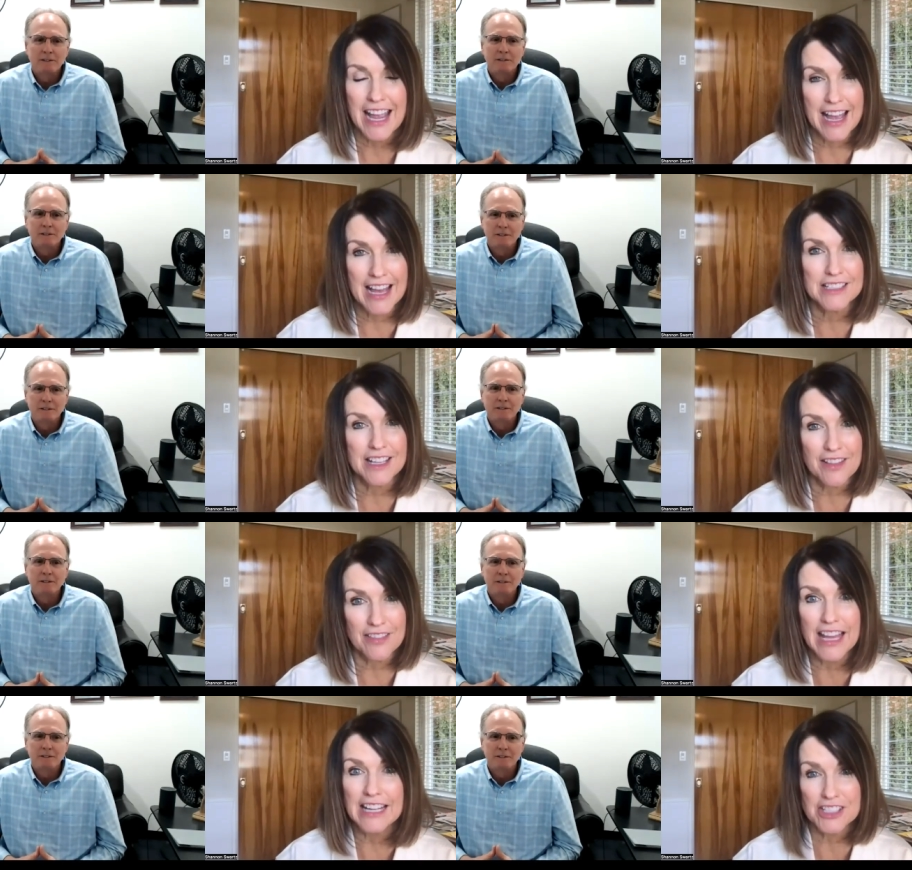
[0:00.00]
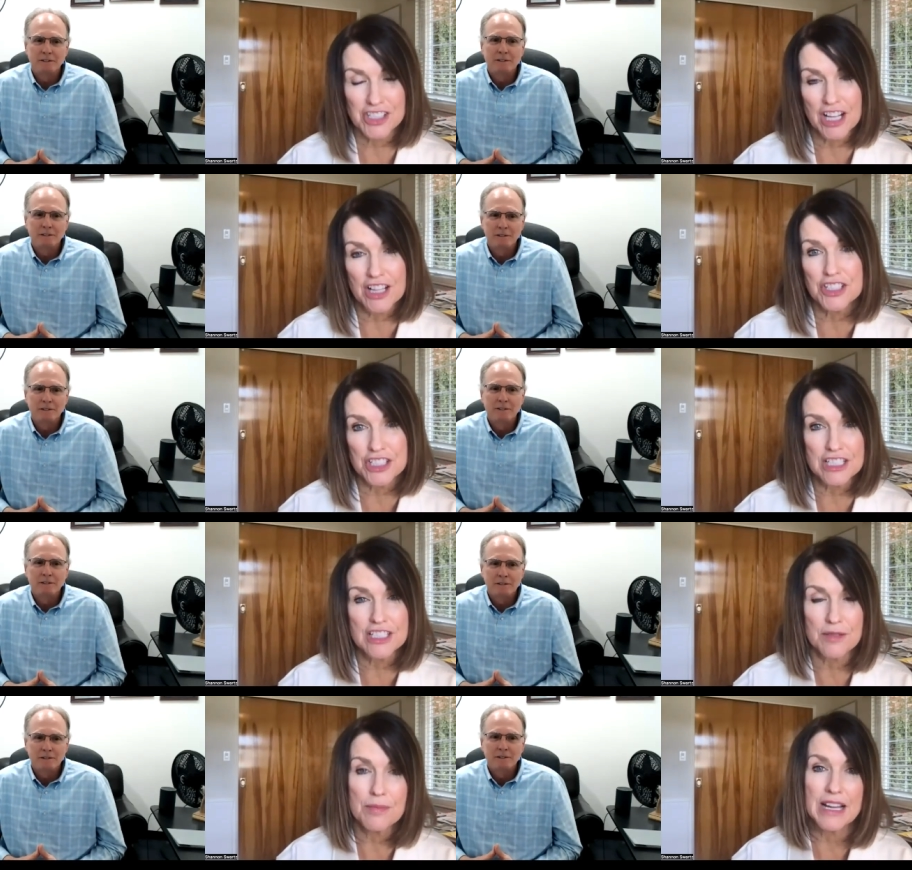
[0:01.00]
Speaker 1: And then it's
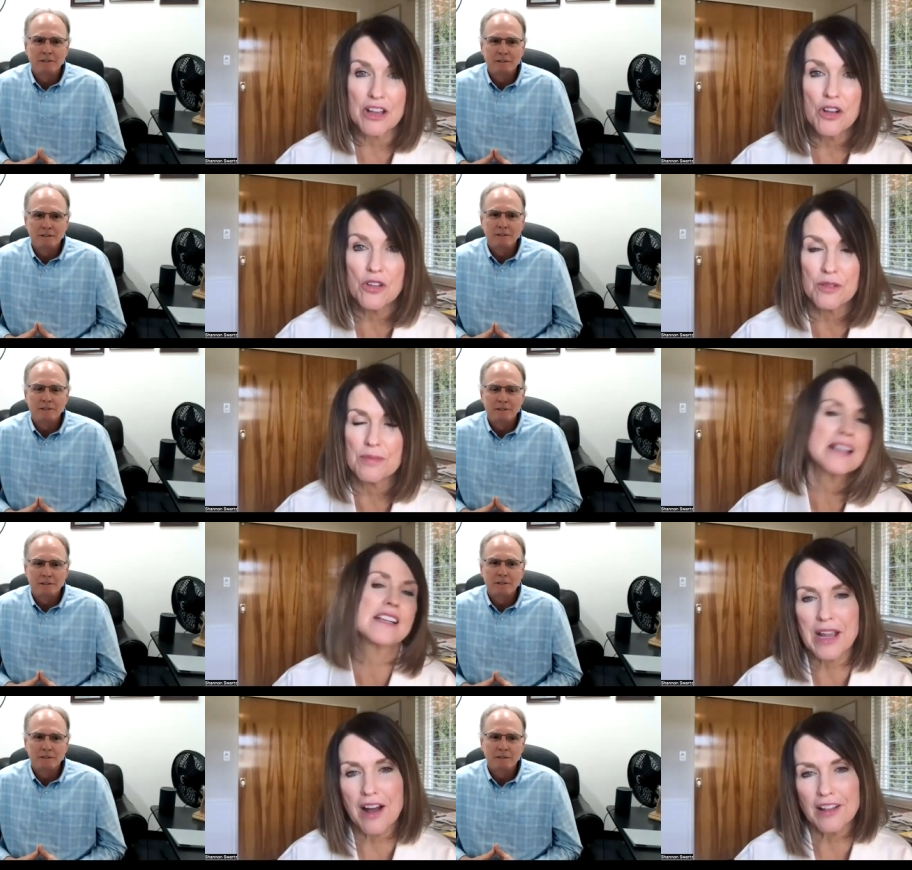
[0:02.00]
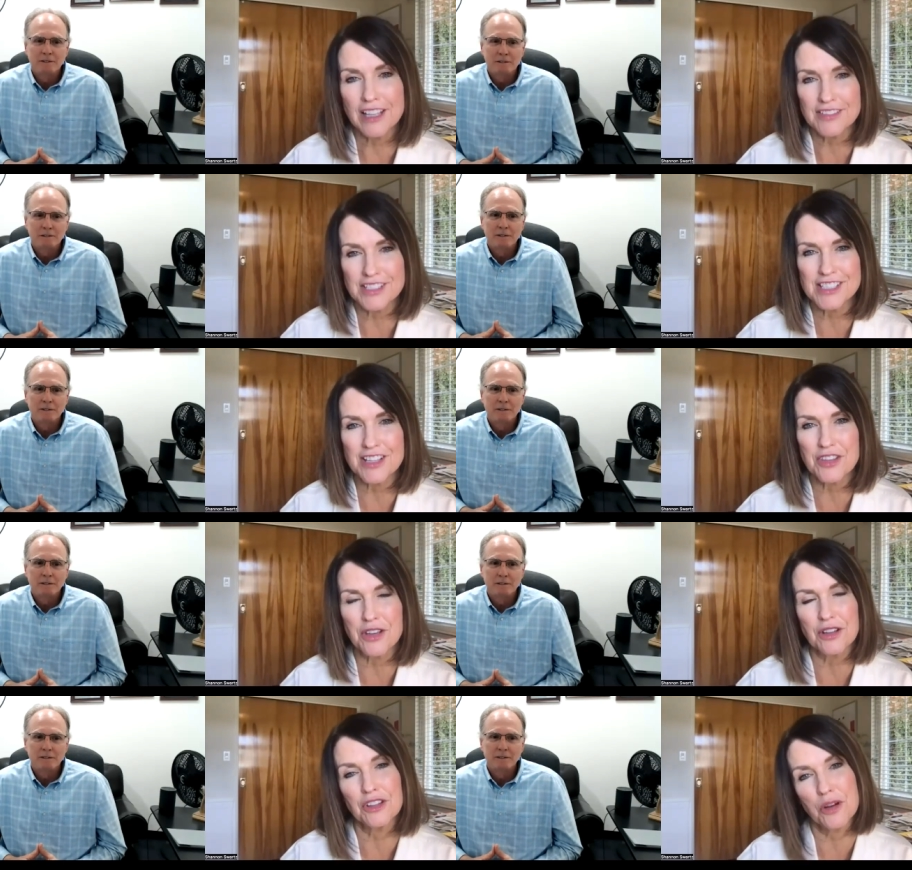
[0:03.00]
challenging to buy a home. We all love to see
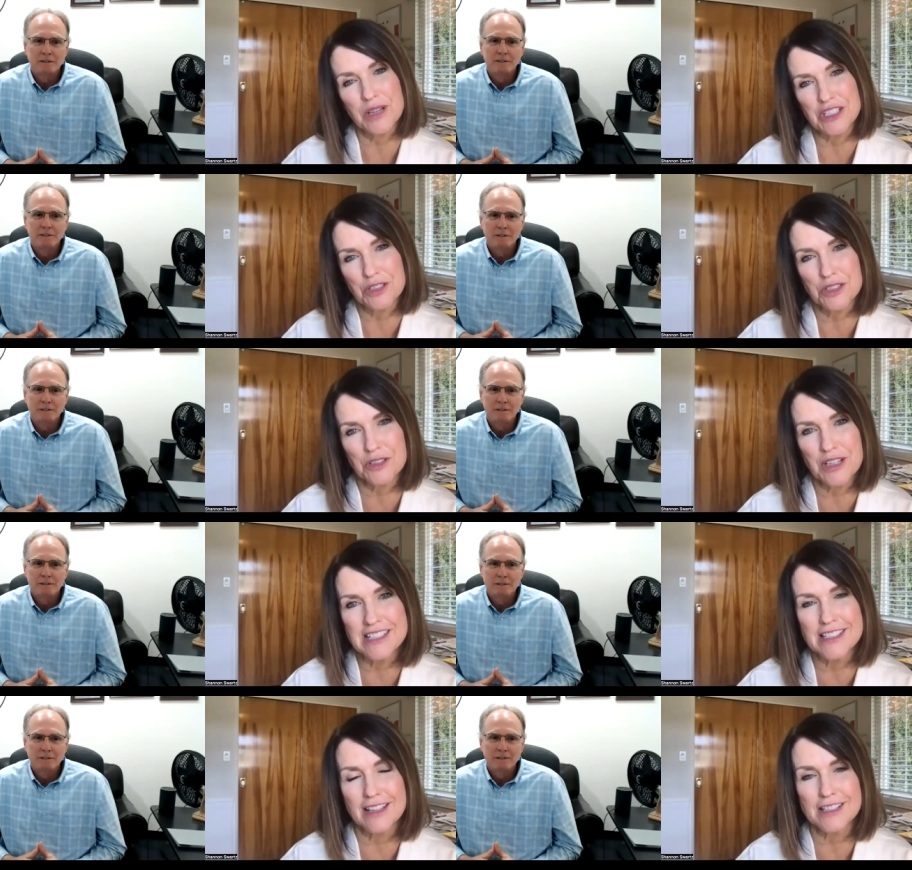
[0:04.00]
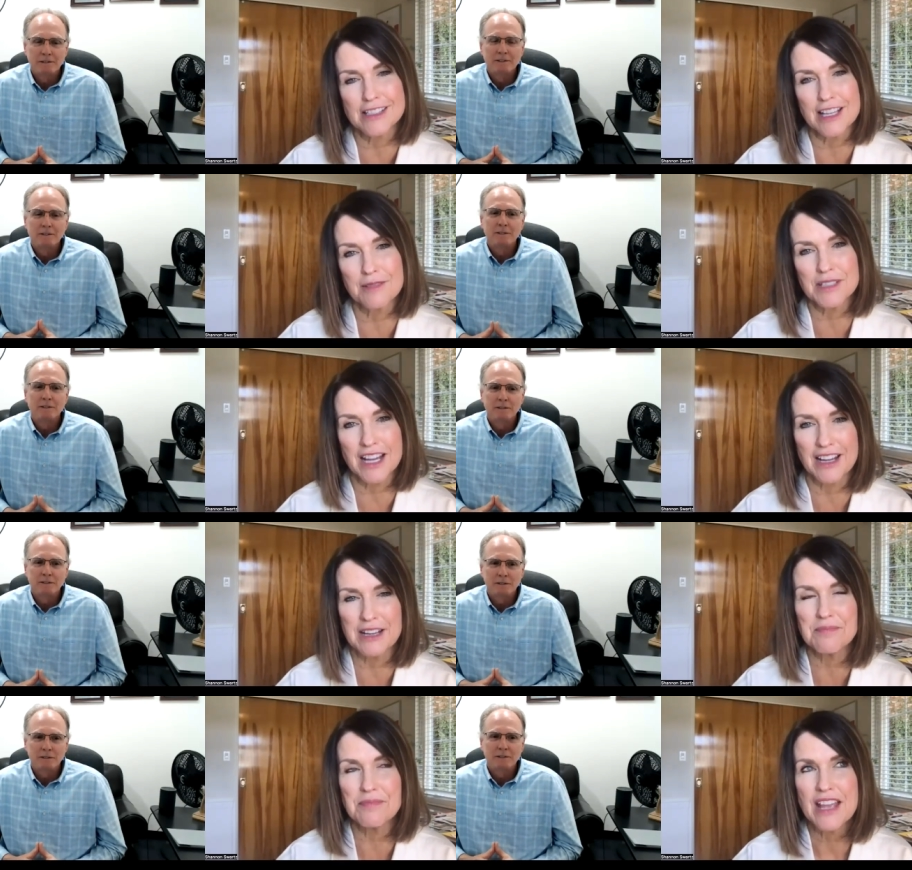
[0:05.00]
the low interest rates. At the same
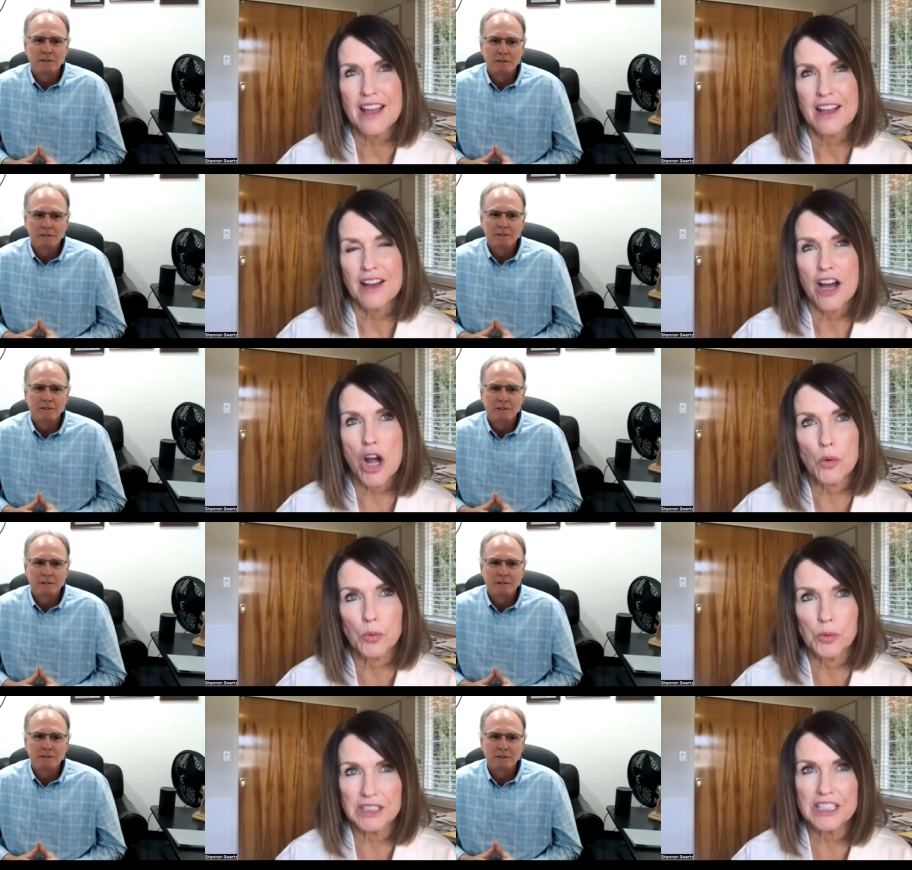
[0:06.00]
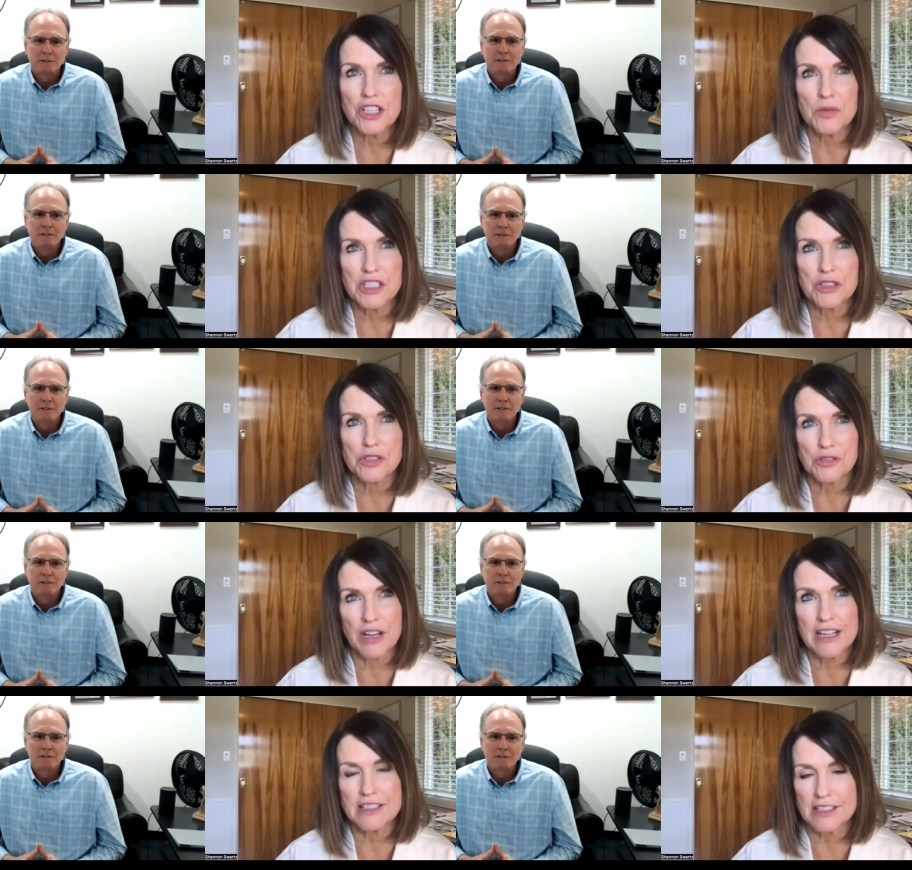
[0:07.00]
time, a really low
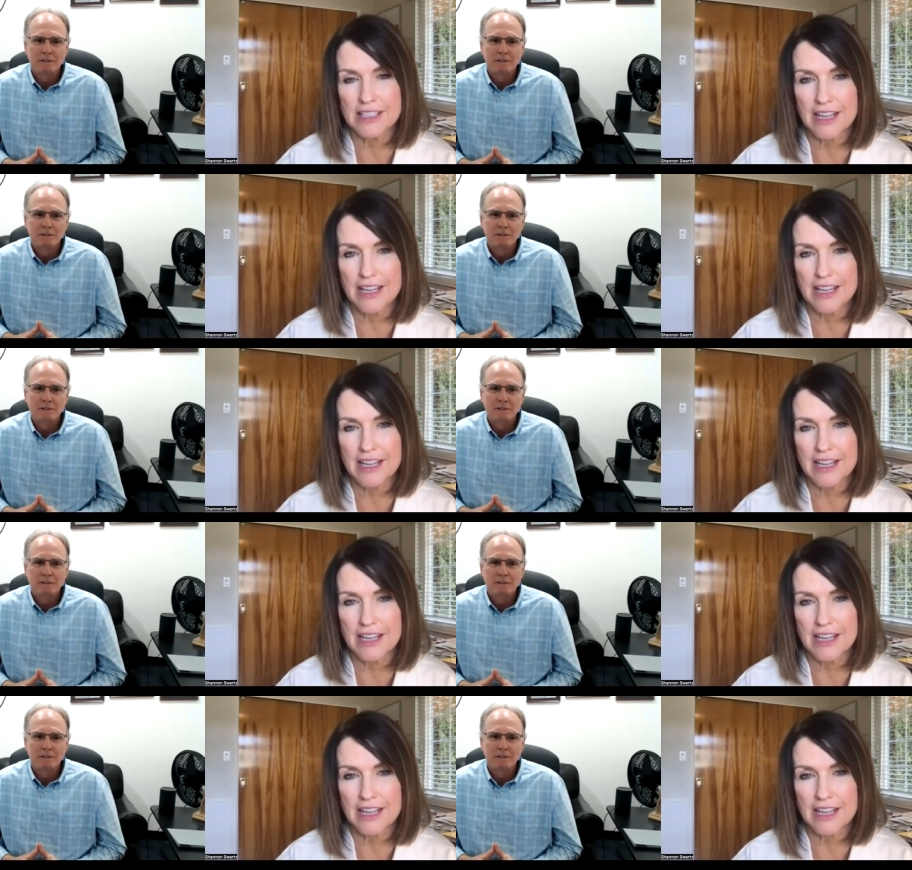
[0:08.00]
interest rate